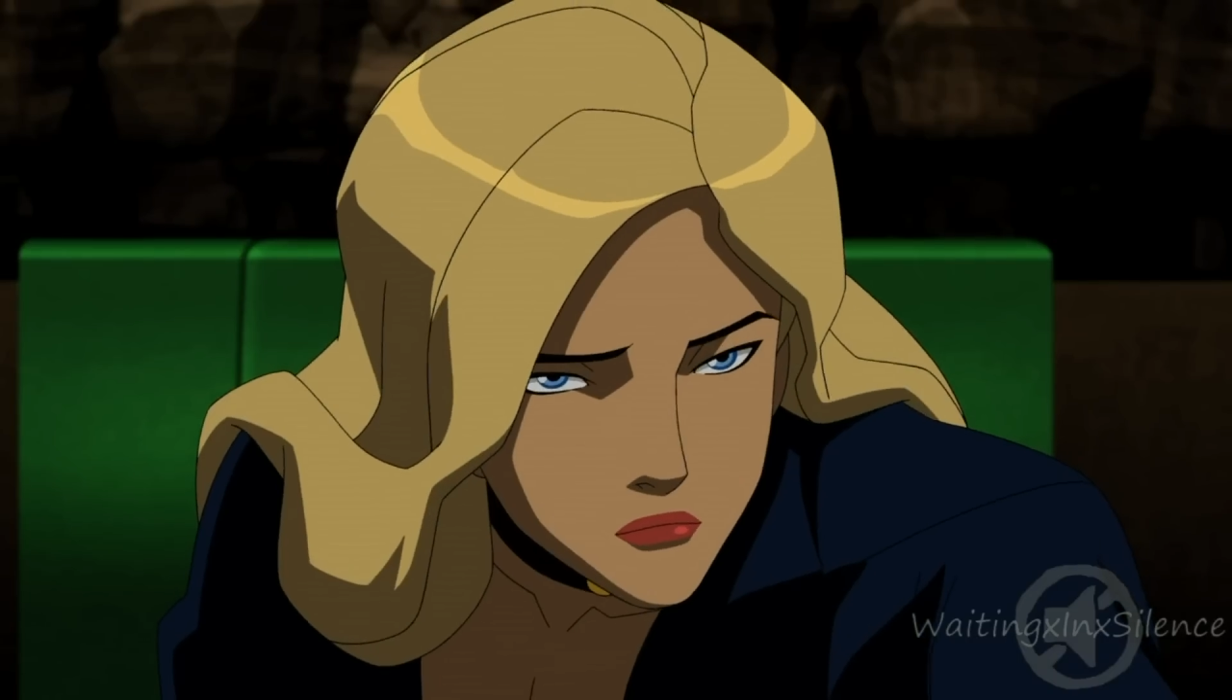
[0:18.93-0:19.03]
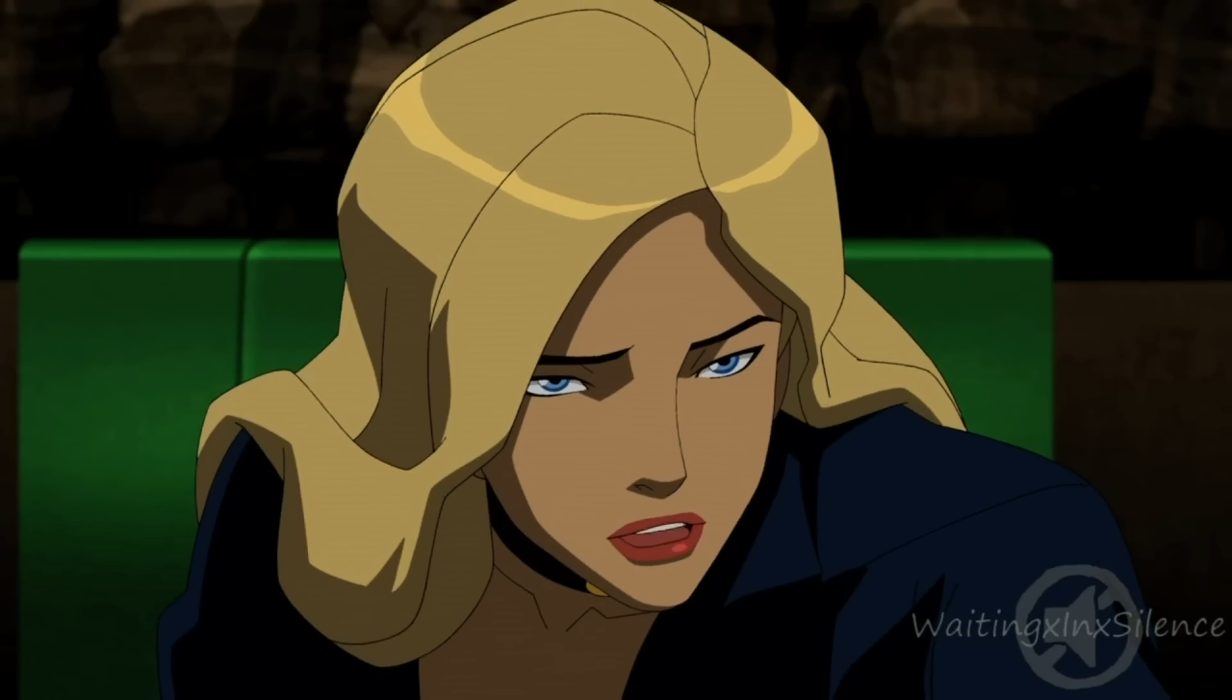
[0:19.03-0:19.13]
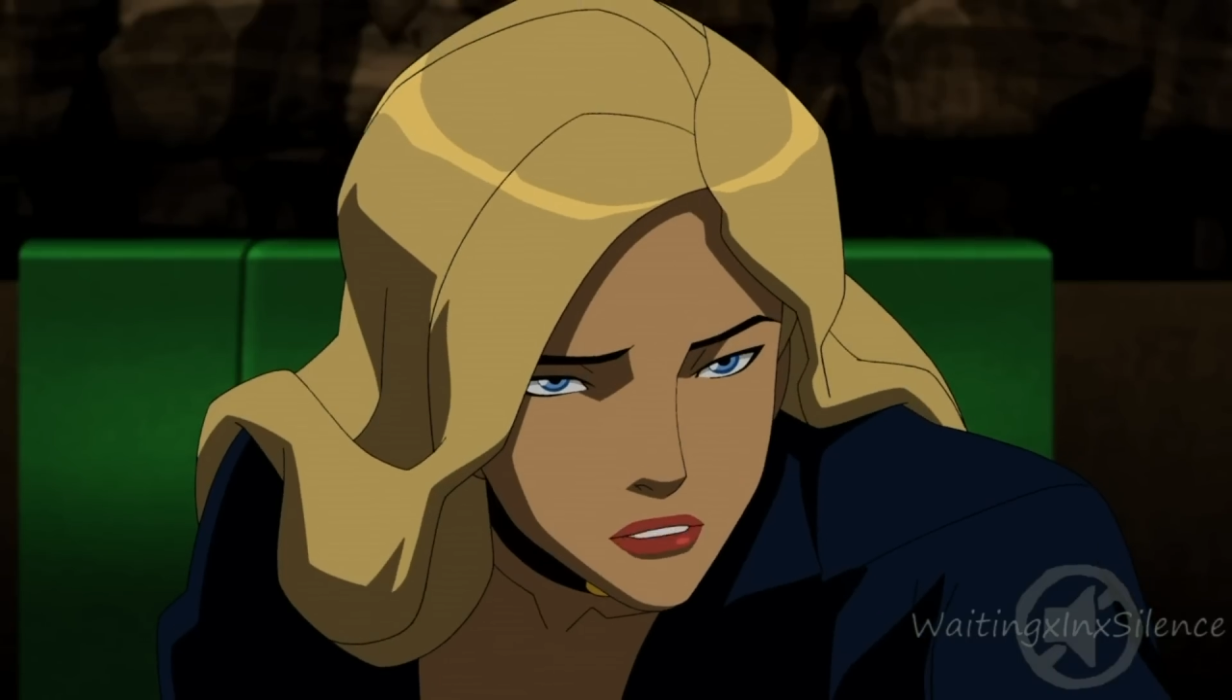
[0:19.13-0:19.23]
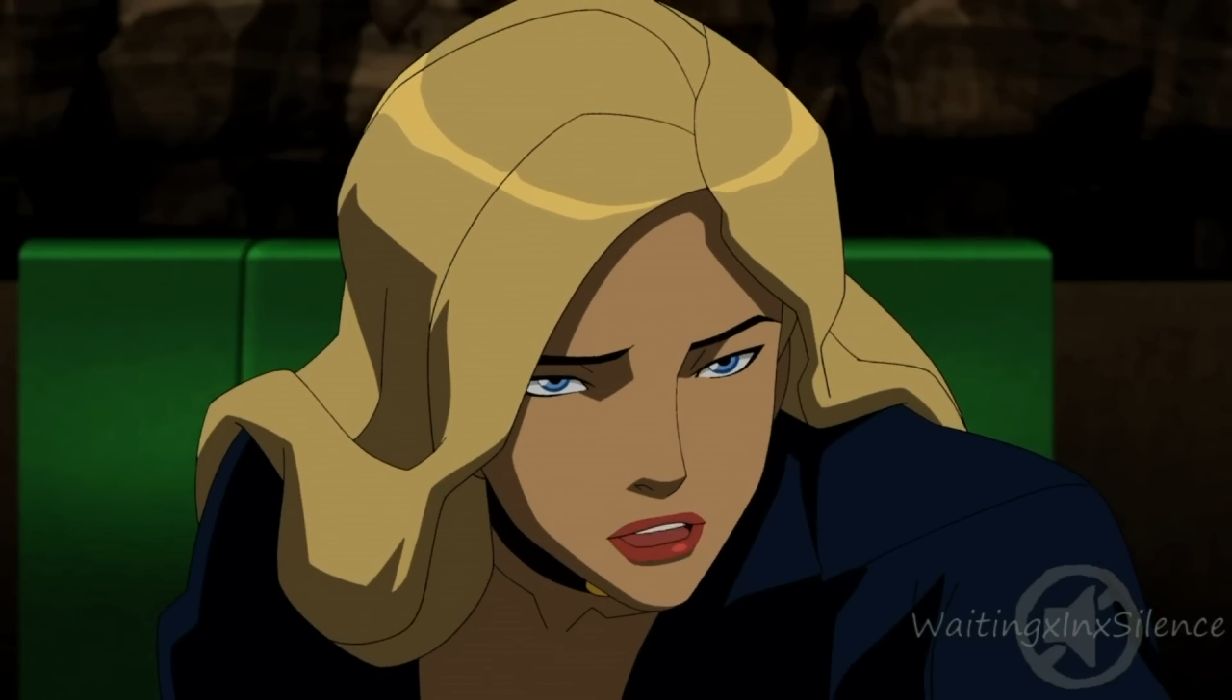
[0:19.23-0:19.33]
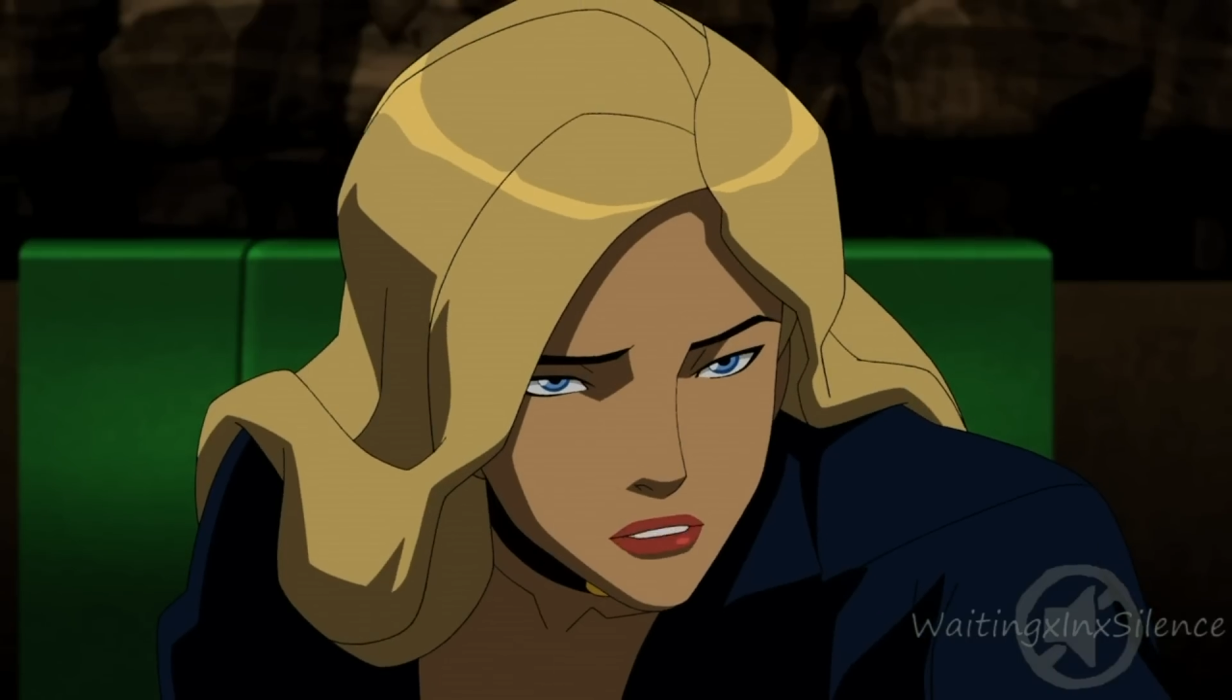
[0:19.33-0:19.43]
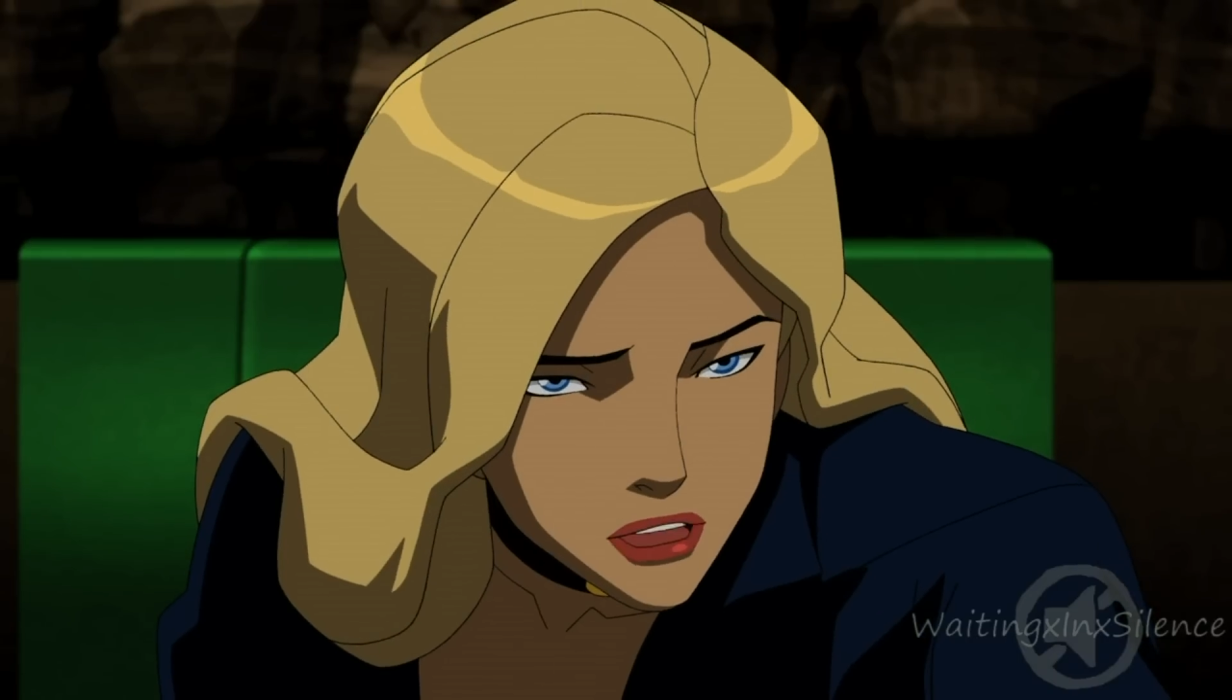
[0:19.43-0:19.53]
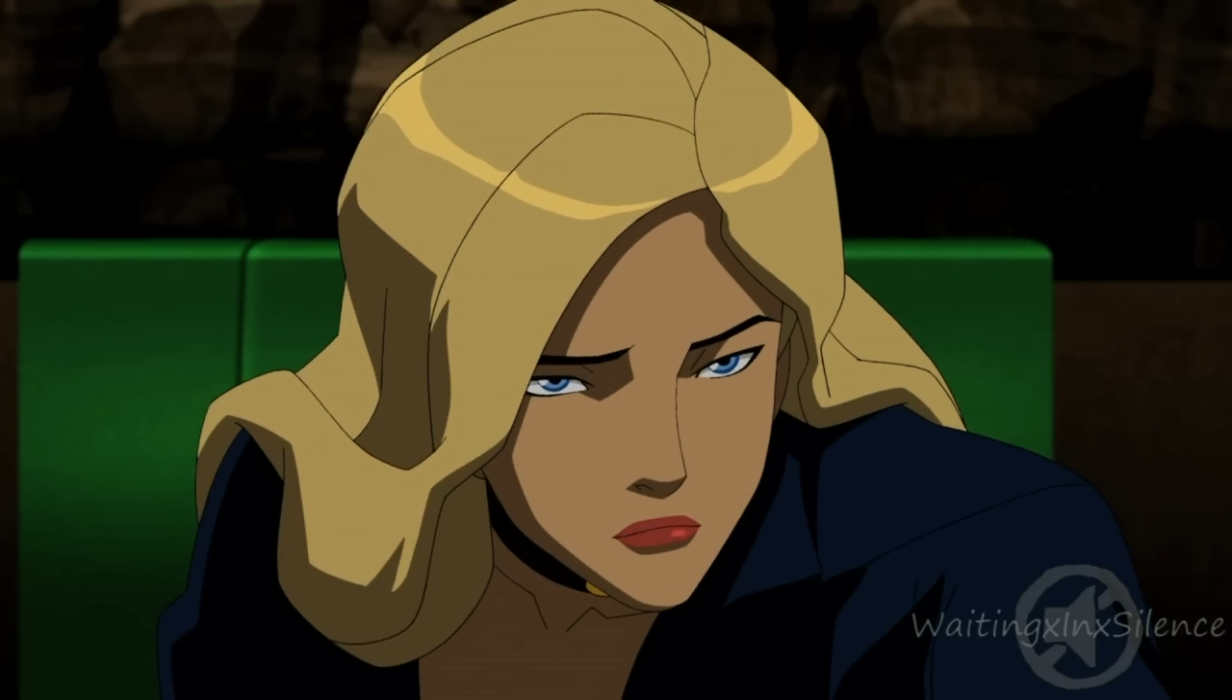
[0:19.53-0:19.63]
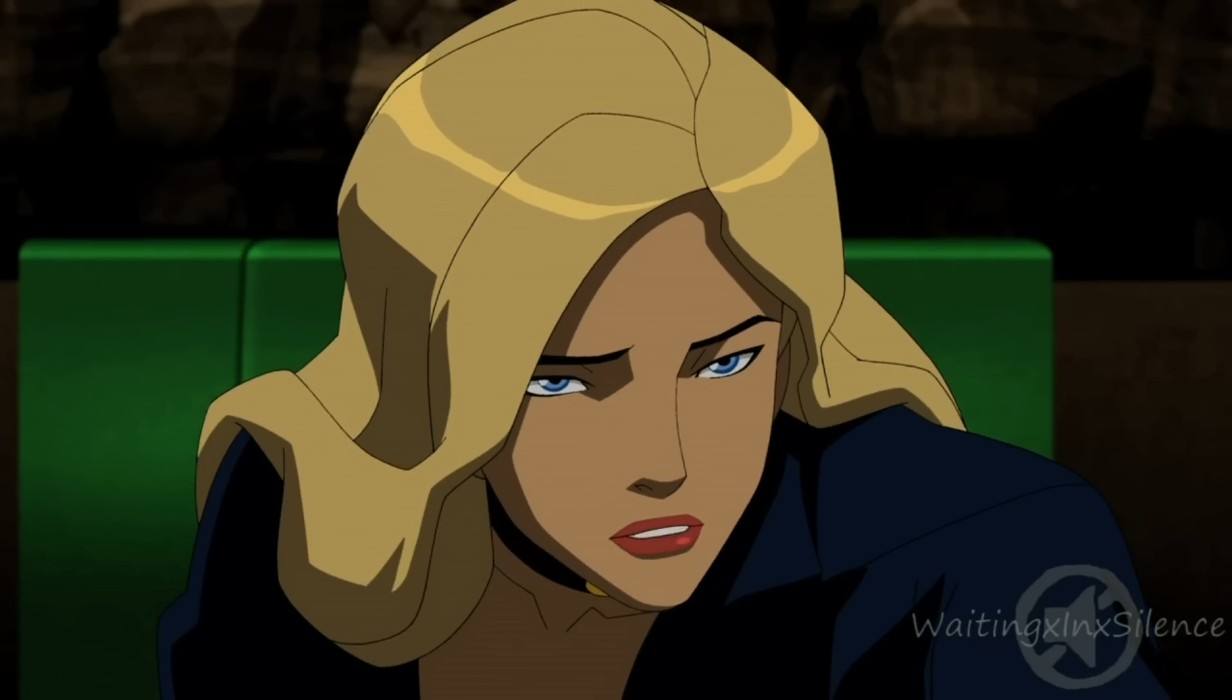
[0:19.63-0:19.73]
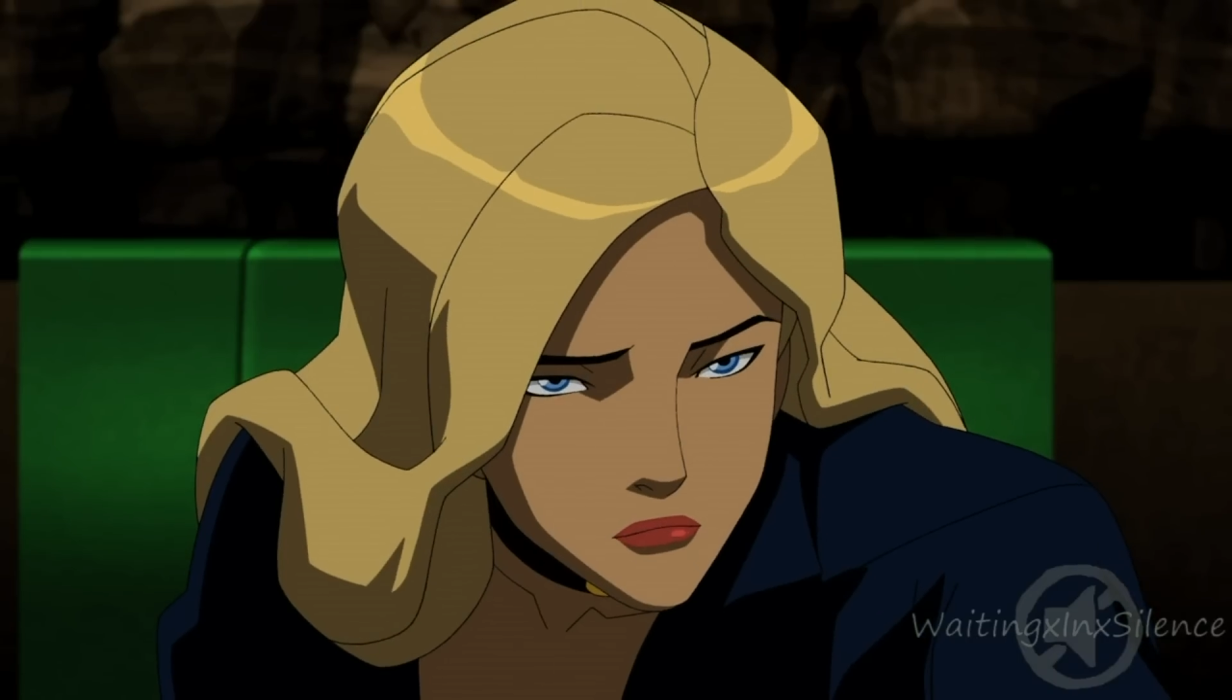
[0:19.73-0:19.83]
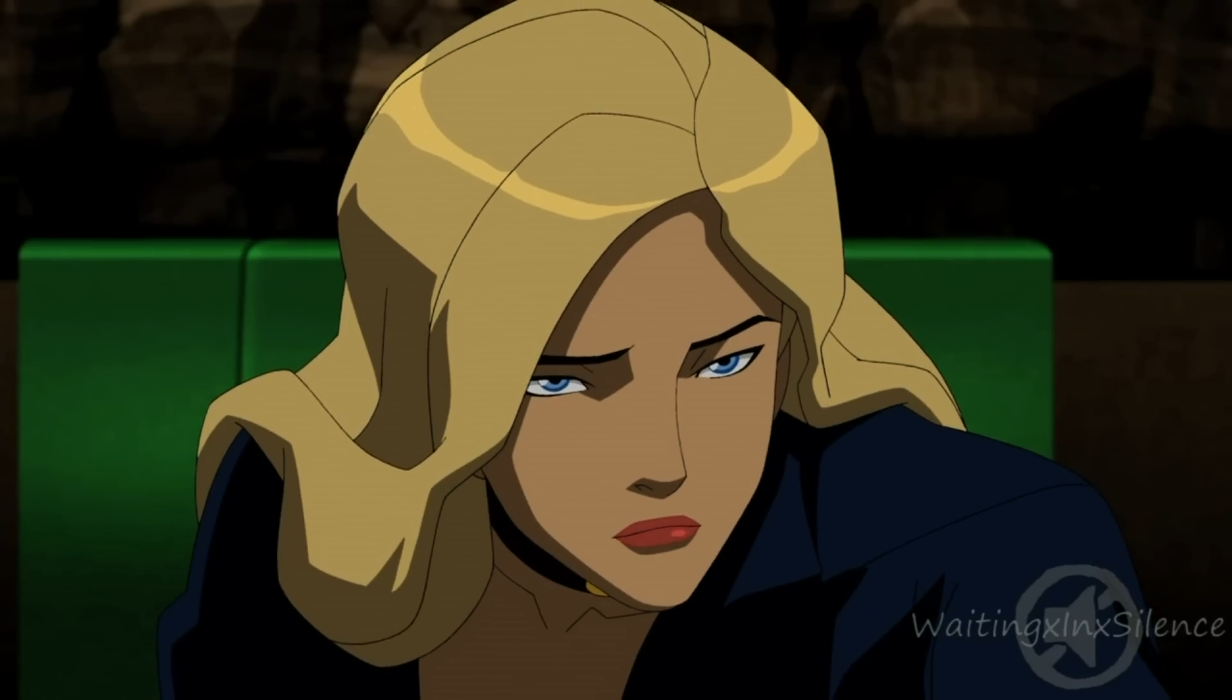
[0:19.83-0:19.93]

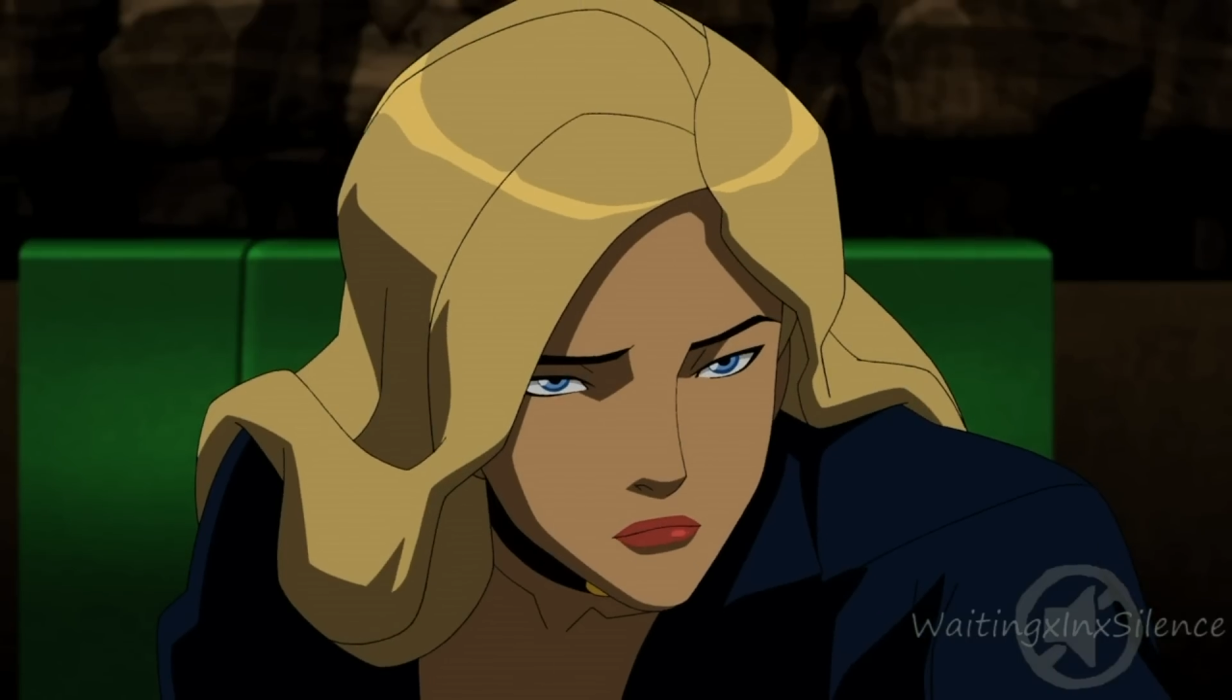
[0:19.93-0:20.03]
farting.